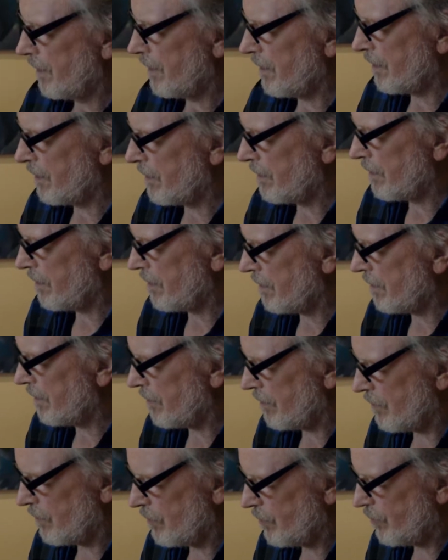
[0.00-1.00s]
And
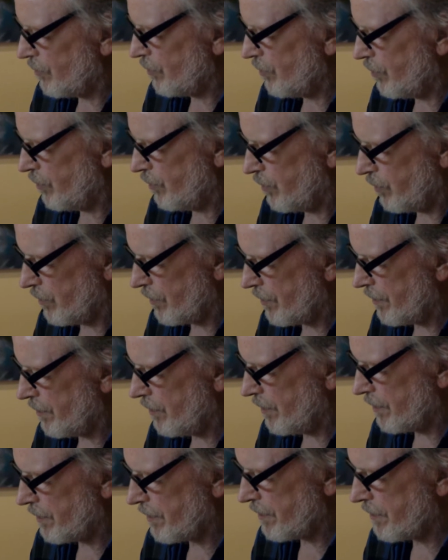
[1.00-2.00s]
what I
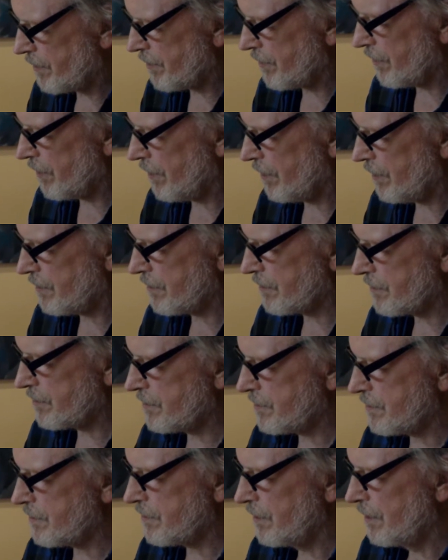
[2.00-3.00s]
want to create
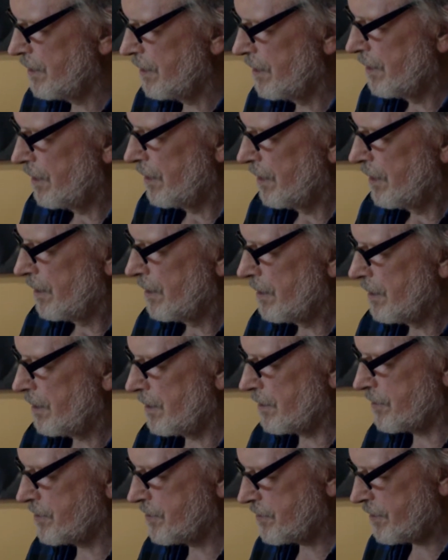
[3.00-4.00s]
is
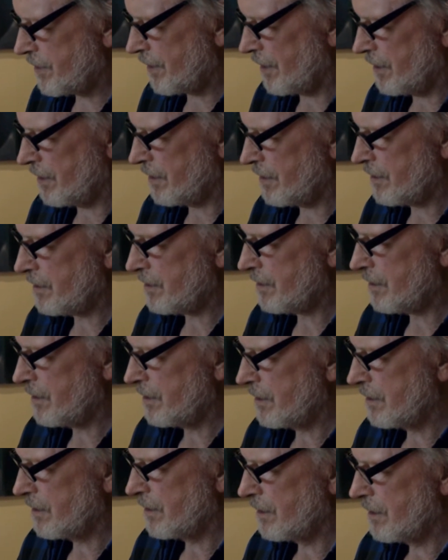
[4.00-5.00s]
a star
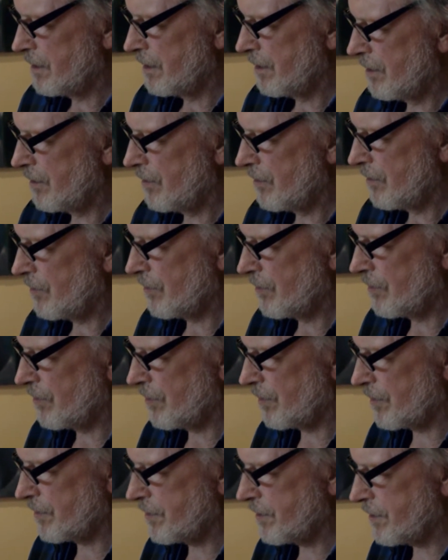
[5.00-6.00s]

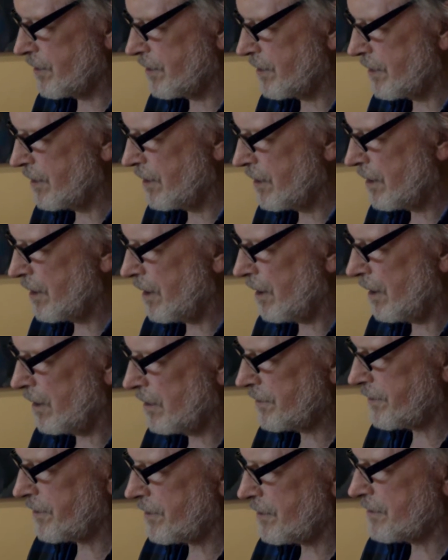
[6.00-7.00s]
with the
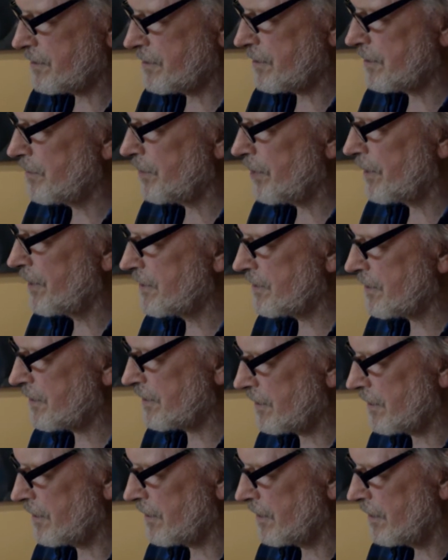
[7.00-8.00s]
ultra
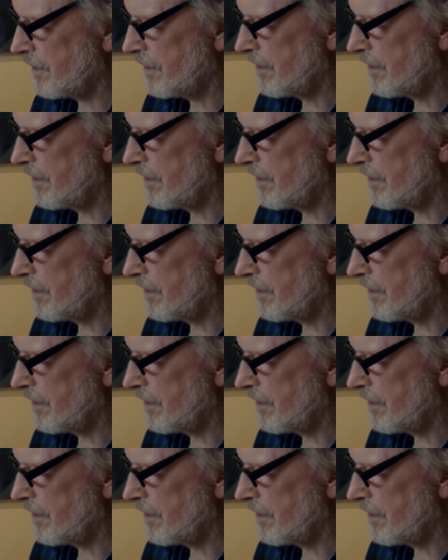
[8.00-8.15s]
simplicity.